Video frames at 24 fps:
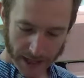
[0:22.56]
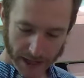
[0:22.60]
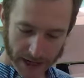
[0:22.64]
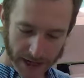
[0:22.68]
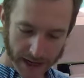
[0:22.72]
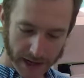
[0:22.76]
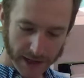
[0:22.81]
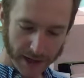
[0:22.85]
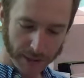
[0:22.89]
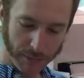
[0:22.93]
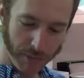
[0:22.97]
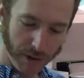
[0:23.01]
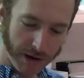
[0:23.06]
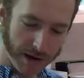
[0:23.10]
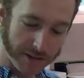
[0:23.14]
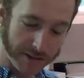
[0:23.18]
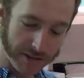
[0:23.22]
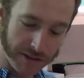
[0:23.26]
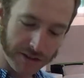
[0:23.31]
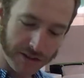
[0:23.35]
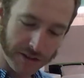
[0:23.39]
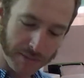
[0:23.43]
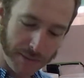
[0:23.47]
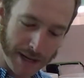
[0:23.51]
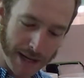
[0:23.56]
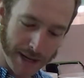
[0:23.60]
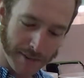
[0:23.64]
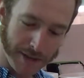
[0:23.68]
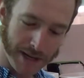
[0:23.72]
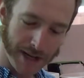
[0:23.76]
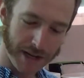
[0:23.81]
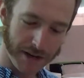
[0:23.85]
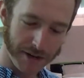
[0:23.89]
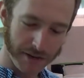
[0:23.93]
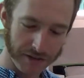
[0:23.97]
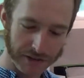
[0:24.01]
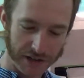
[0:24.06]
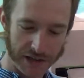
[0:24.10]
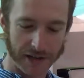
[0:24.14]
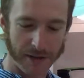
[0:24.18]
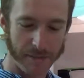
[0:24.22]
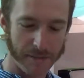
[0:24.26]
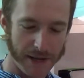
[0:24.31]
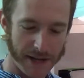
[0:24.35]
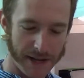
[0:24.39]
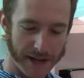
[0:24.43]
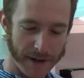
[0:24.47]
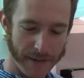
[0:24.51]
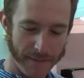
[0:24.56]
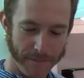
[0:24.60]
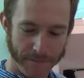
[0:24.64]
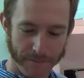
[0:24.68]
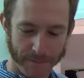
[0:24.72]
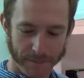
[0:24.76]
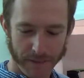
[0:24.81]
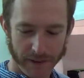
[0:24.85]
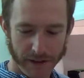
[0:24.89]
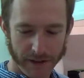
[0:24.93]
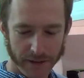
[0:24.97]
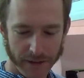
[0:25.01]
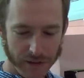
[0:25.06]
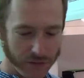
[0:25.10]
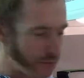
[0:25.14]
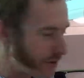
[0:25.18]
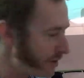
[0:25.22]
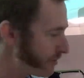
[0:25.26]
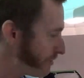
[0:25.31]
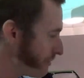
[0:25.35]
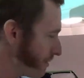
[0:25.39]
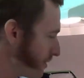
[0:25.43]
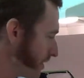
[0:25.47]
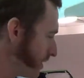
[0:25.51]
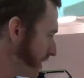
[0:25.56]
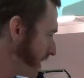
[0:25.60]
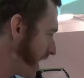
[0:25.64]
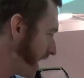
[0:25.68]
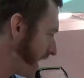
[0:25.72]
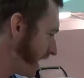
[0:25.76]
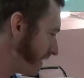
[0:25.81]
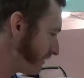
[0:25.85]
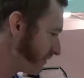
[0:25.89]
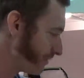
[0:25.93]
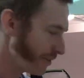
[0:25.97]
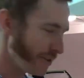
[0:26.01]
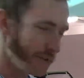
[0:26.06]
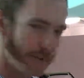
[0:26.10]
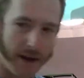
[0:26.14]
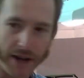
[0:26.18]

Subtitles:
The price of this baby here is going to be $3.49 for the